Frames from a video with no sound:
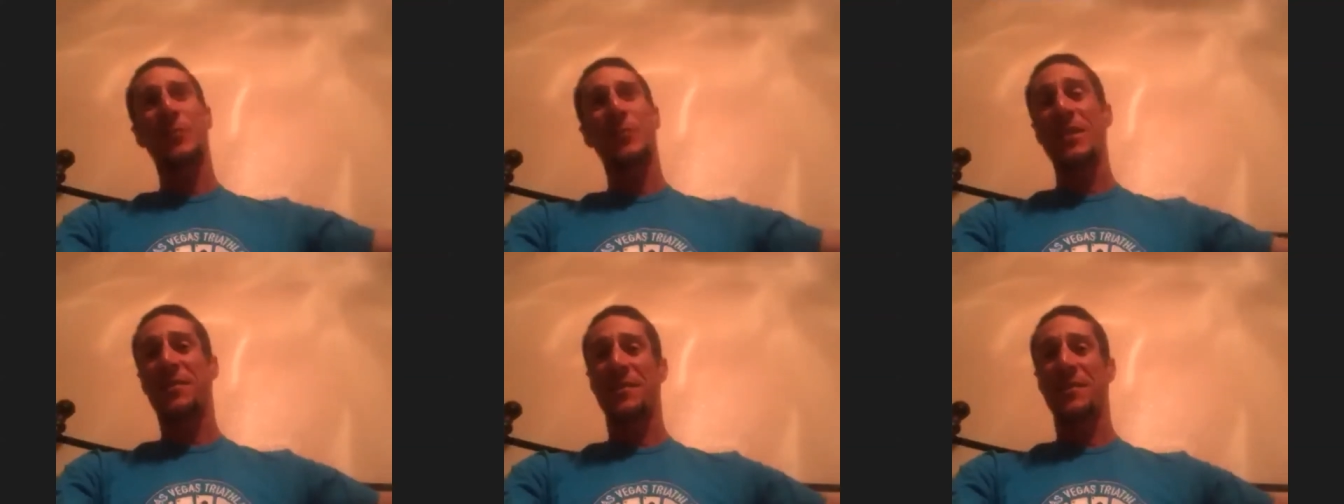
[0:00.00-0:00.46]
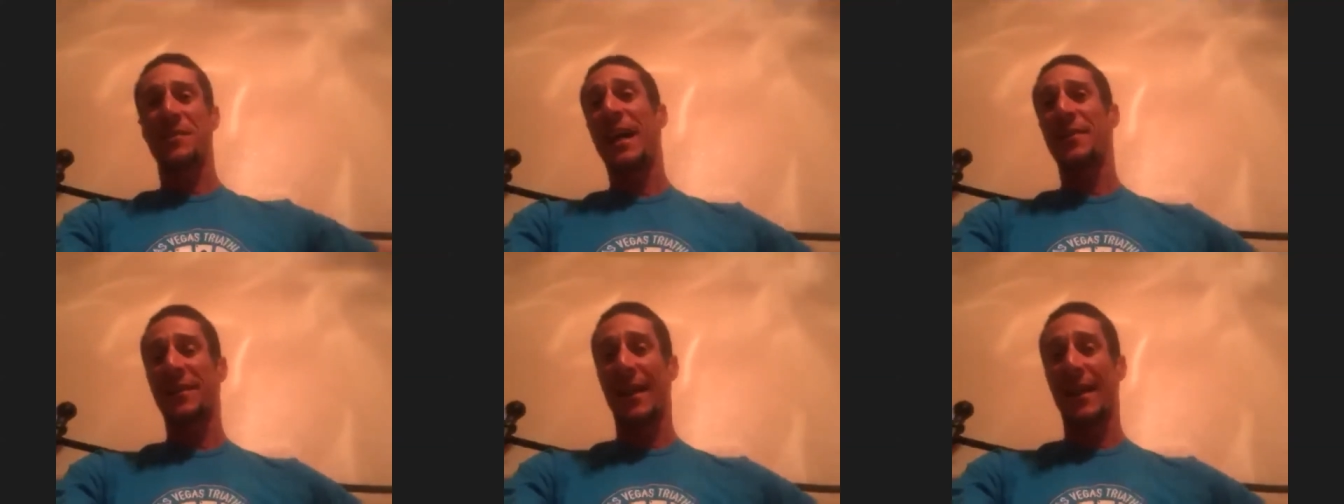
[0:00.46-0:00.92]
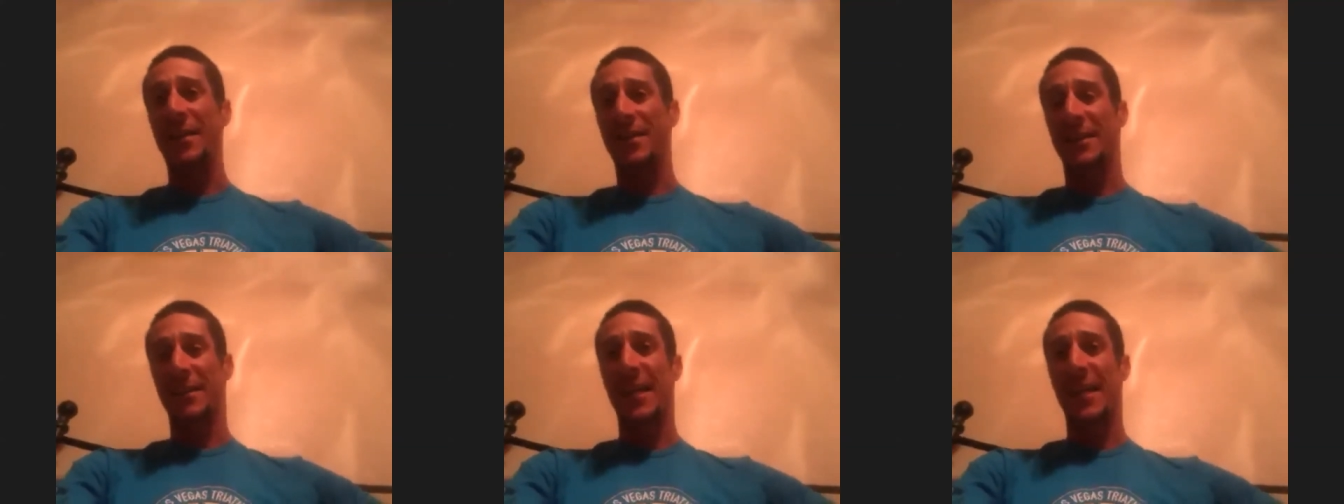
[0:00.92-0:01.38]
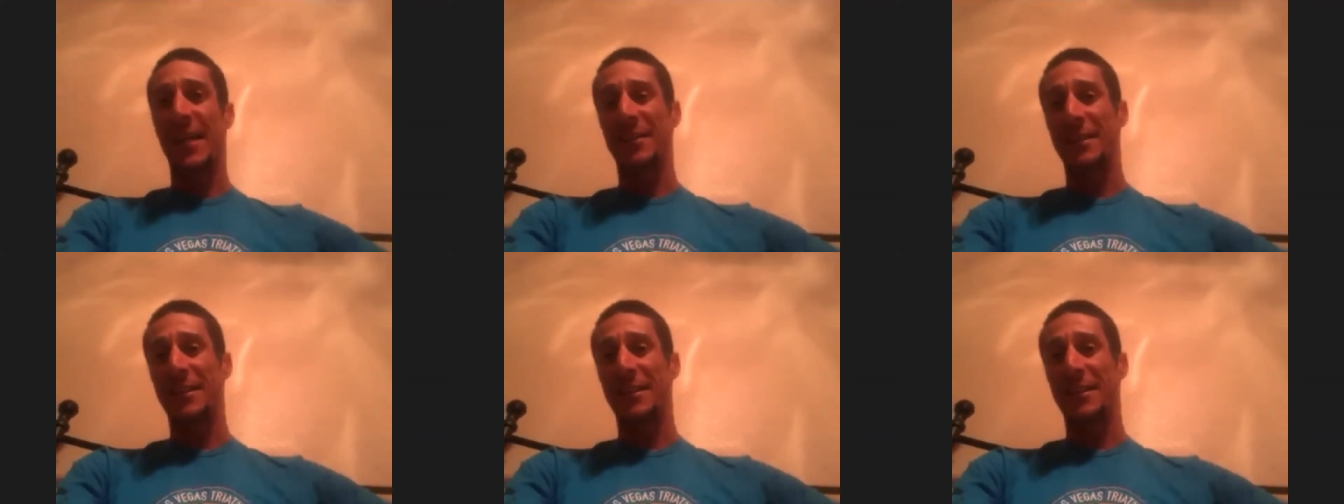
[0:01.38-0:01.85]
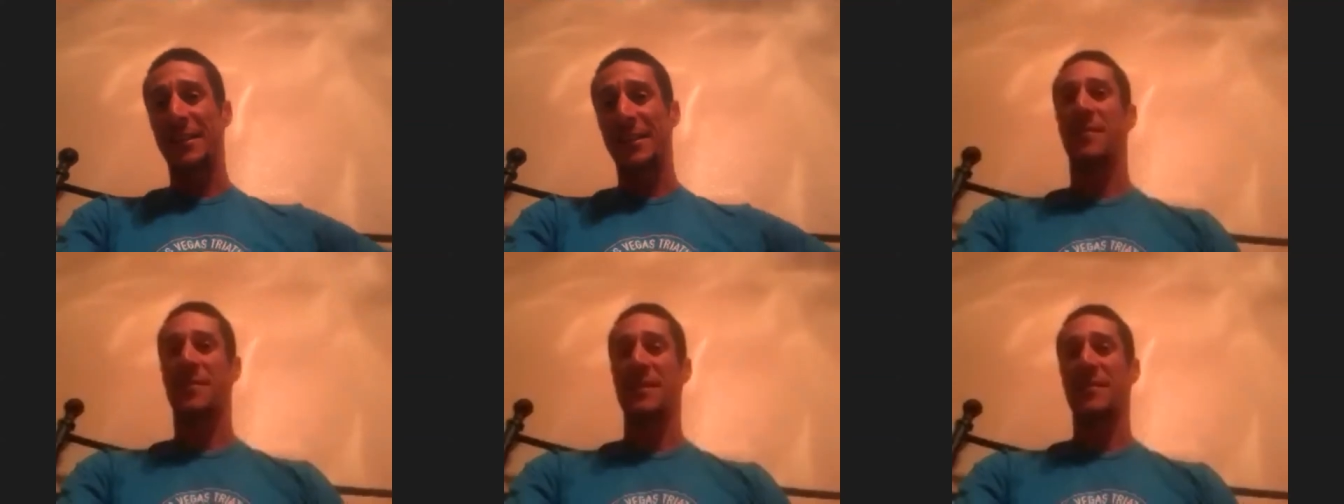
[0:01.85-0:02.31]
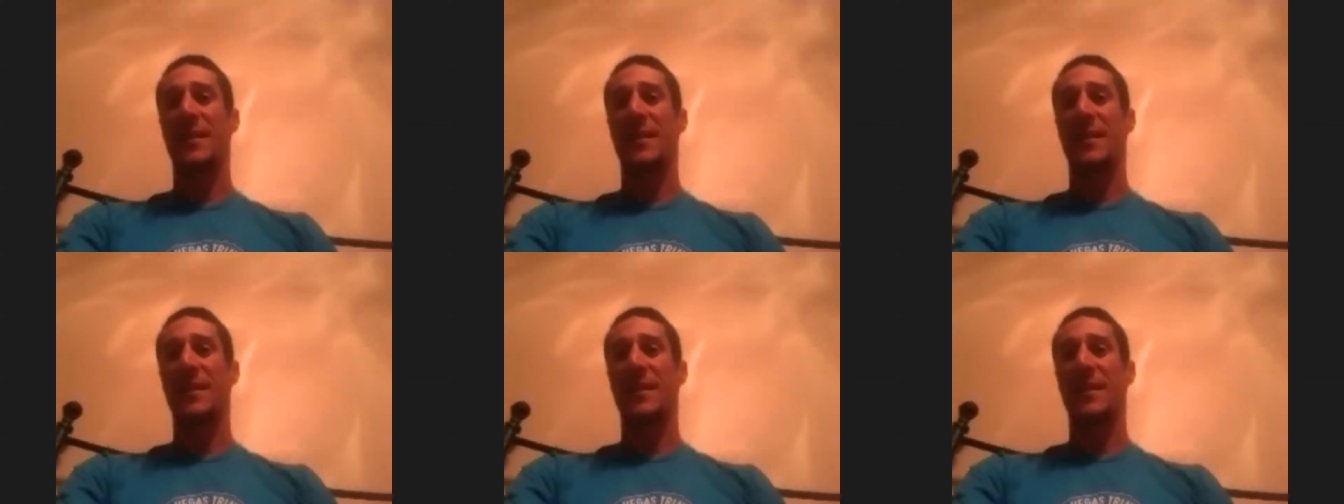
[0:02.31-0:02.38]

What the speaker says: and harder, and everybody improve at the same time.